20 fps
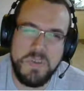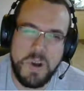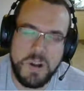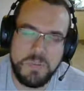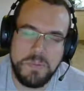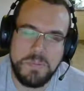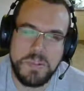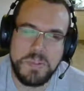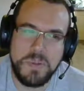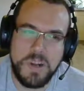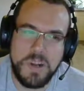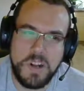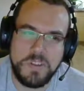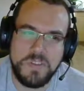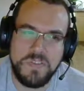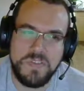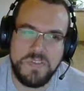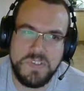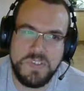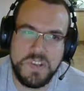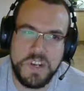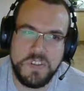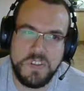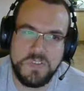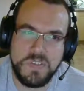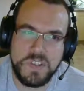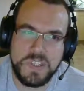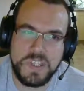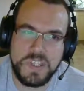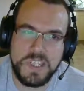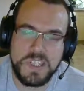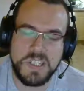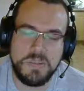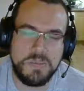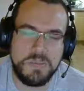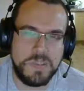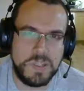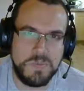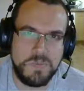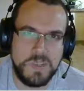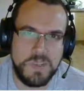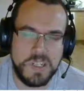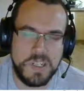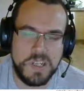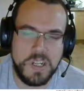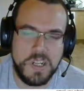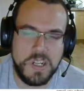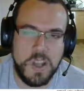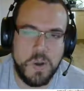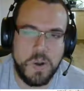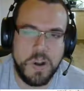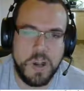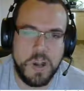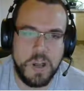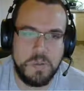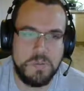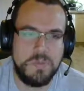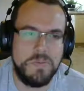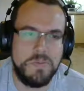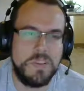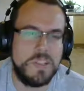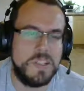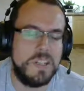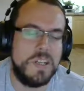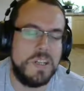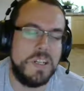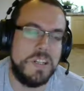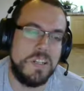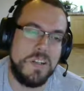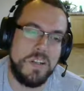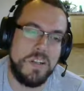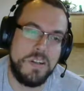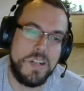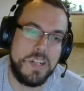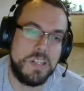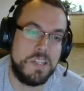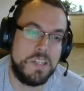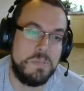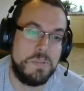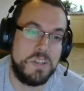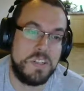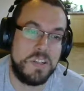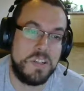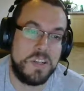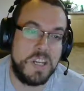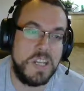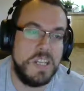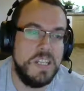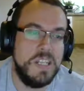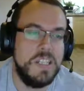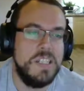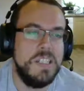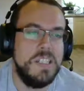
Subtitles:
between 150 and 160, but for some reason they're going up recently, so that's a bit sucky.